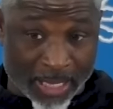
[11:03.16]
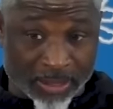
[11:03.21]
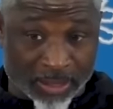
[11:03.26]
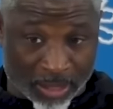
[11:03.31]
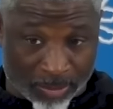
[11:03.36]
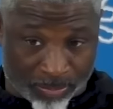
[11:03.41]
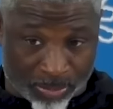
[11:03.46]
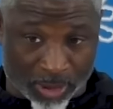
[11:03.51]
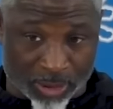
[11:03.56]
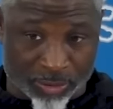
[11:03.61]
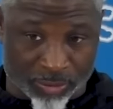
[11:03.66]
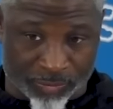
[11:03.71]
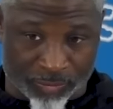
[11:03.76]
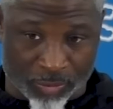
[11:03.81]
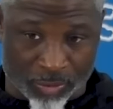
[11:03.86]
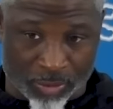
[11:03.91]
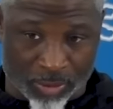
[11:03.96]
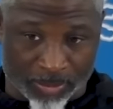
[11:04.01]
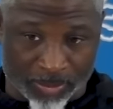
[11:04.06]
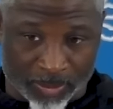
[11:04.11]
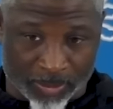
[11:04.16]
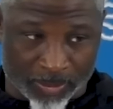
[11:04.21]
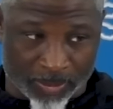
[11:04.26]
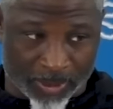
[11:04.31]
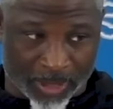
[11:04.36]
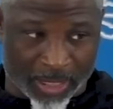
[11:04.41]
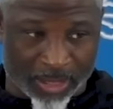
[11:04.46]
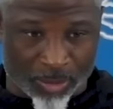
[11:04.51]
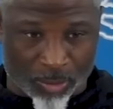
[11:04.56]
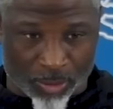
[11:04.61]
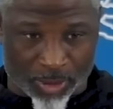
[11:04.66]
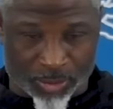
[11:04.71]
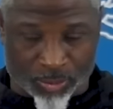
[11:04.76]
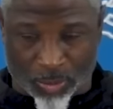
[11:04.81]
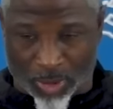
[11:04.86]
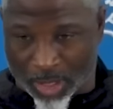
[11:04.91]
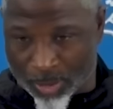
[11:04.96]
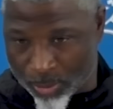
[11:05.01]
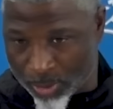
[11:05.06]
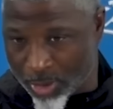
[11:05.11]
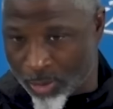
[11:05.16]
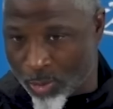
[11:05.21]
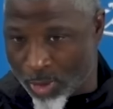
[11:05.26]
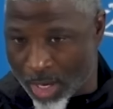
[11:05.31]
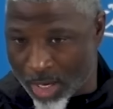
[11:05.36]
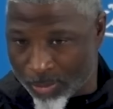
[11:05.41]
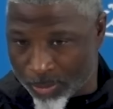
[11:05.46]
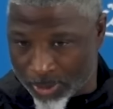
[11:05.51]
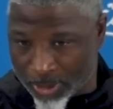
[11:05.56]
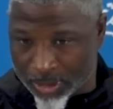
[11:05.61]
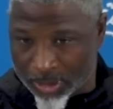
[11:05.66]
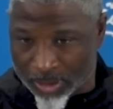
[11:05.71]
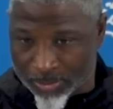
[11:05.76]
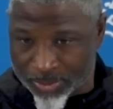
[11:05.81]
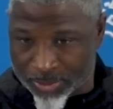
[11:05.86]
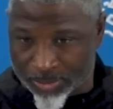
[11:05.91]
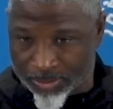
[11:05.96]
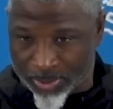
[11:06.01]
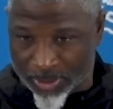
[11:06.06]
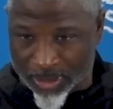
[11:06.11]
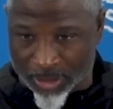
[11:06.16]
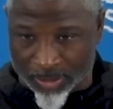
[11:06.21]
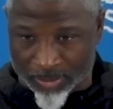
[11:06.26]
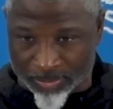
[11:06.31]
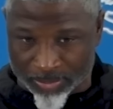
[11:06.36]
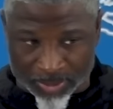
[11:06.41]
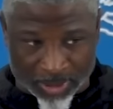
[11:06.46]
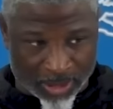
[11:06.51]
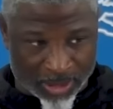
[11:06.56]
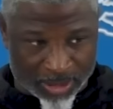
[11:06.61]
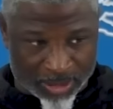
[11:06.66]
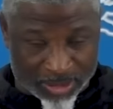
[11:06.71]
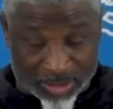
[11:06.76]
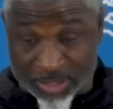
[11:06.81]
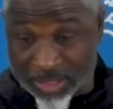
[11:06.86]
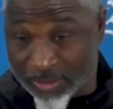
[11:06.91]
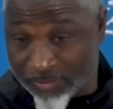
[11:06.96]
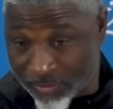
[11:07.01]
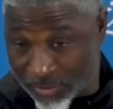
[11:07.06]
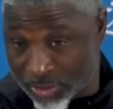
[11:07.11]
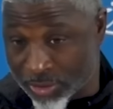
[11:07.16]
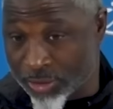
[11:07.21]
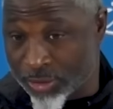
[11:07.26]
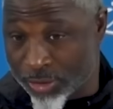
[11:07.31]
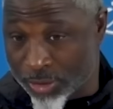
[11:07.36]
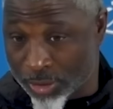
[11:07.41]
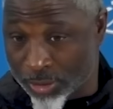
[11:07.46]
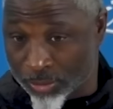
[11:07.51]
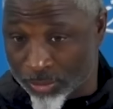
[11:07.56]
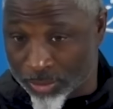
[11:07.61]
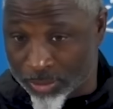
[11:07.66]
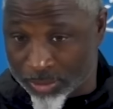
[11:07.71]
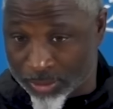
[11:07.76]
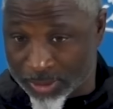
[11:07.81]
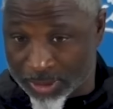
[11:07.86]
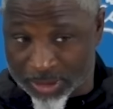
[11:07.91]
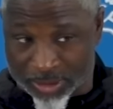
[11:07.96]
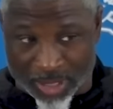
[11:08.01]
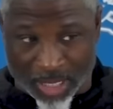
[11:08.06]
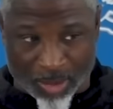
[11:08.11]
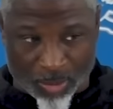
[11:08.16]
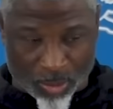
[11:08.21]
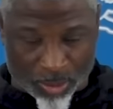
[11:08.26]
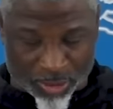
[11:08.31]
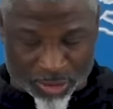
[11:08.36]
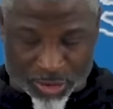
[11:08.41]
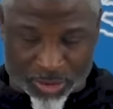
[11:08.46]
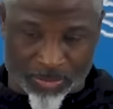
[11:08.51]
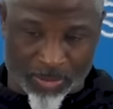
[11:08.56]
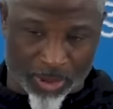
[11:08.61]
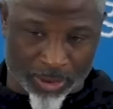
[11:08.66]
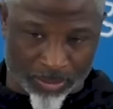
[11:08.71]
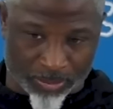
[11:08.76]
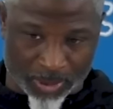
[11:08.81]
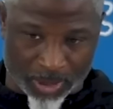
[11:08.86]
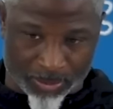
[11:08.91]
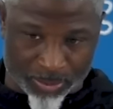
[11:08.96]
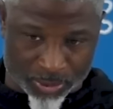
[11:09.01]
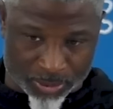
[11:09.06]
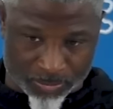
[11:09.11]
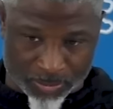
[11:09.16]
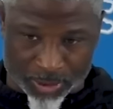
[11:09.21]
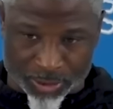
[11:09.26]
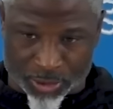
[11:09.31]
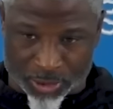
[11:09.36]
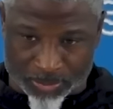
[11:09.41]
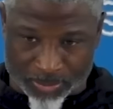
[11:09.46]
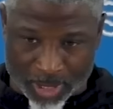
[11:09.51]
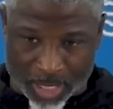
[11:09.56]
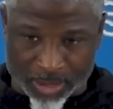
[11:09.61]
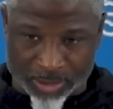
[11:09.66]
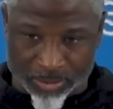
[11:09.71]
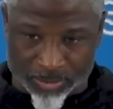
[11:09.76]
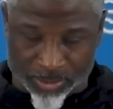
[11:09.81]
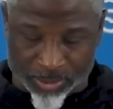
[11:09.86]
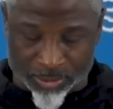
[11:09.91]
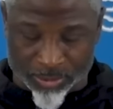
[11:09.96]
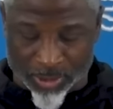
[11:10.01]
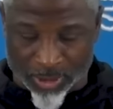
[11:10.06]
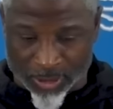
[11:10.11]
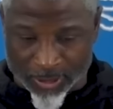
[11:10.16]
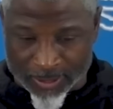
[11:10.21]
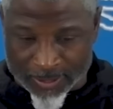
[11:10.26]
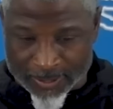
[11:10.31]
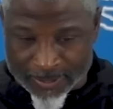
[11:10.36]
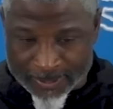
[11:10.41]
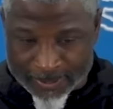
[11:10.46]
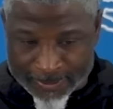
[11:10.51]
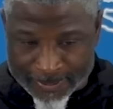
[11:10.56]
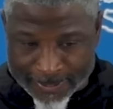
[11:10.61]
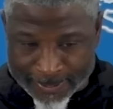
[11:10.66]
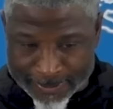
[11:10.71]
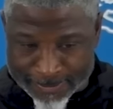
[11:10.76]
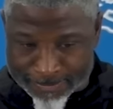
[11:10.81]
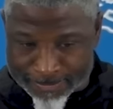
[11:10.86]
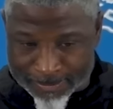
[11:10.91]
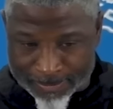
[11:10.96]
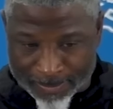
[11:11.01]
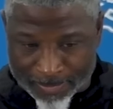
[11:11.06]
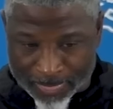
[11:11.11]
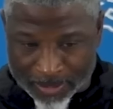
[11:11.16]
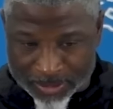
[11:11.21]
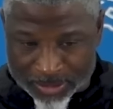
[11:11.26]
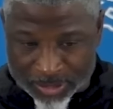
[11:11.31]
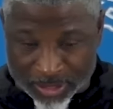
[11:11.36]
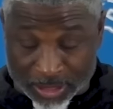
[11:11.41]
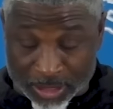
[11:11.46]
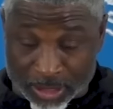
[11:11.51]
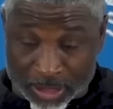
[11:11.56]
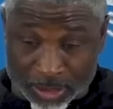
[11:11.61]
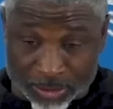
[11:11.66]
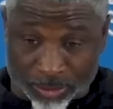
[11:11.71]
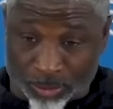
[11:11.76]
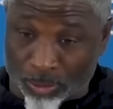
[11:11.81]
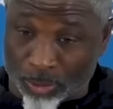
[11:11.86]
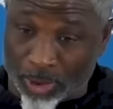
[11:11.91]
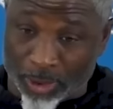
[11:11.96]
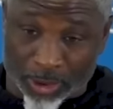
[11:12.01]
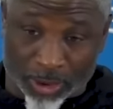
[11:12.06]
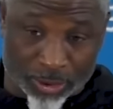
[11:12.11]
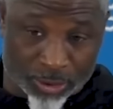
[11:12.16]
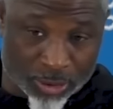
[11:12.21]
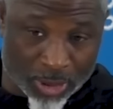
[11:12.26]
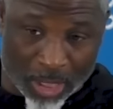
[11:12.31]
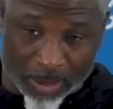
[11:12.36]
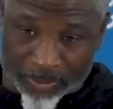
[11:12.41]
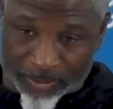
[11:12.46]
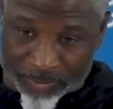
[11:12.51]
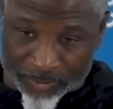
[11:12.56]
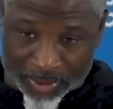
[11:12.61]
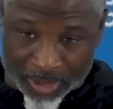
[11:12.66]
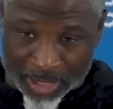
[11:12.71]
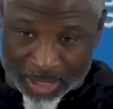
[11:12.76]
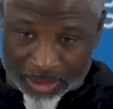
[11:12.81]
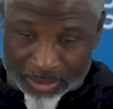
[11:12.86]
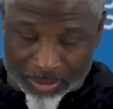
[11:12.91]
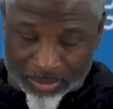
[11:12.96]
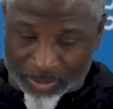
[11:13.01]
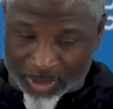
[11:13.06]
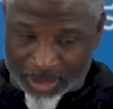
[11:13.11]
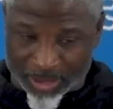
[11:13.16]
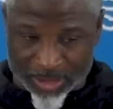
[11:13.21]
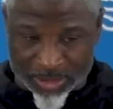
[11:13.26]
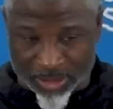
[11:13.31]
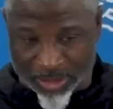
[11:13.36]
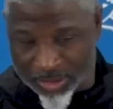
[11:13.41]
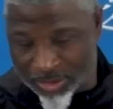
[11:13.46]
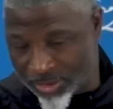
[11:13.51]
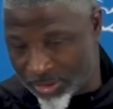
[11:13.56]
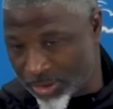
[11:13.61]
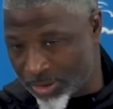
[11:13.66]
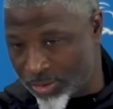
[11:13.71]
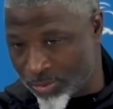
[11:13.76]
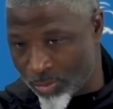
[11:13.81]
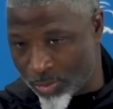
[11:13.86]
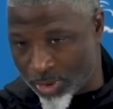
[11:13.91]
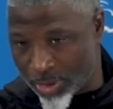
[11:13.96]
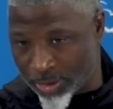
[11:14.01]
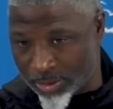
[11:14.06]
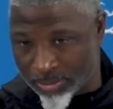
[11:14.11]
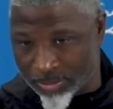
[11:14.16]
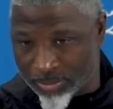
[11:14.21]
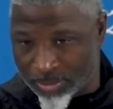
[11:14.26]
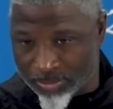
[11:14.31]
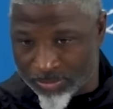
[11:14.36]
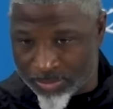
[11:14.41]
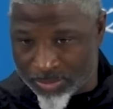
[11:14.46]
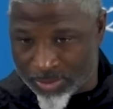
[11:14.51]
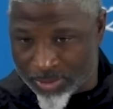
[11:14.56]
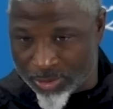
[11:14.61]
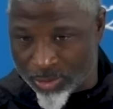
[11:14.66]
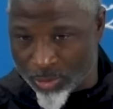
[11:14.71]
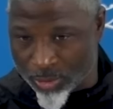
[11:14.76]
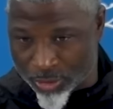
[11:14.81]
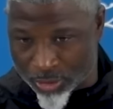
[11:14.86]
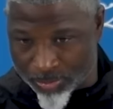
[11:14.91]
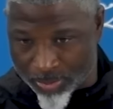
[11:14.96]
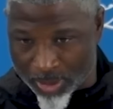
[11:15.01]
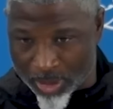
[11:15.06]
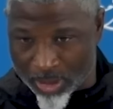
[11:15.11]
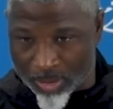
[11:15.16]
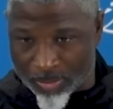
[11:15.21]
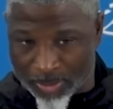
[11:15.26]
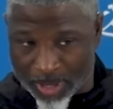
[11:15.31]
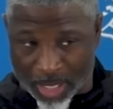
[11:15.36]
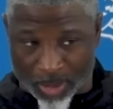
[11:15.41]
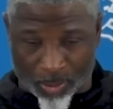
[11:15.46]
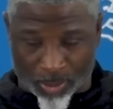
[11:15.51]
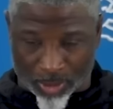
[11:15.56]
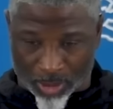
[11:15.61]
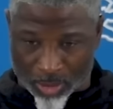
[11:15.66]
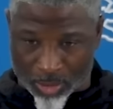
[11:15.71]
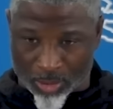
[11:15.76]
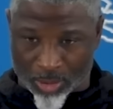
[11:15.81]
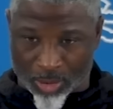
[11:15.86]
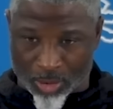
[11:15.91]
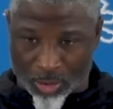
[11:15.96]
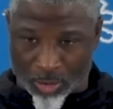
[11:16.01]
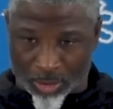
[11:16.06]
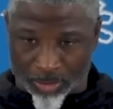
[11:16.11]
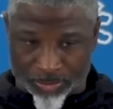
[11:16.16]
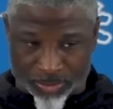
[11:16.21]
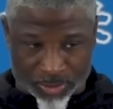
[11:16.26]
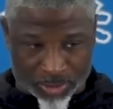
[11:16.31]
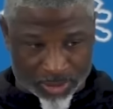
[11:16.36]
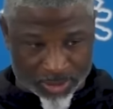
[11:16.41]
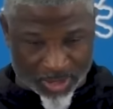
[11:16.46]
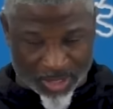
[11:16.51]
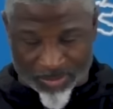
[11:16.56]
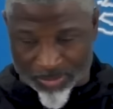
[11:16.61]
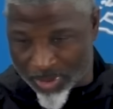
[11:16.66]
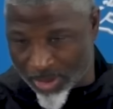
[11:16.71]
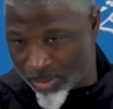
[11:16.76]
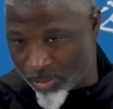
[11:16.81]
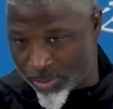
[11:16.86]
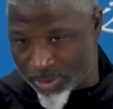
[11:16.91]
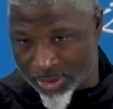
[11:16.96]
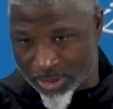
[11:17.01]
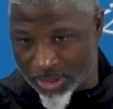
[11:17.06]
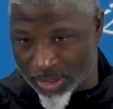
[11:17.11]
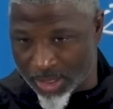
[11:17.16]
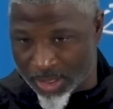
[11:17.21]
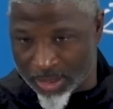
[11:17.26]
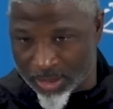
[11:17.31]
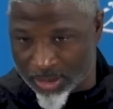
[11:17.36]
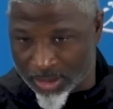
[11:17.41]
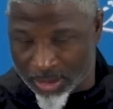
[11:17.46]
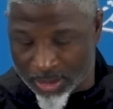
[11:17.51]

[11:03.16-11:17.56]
that picture for them. And they know that's what I require when it comes to playing defense in general, is I want to smother people as much as possible. CD does a really good job of that. I mean, he's a 6'1", 200-pound man with long arms. Same thing with T.A.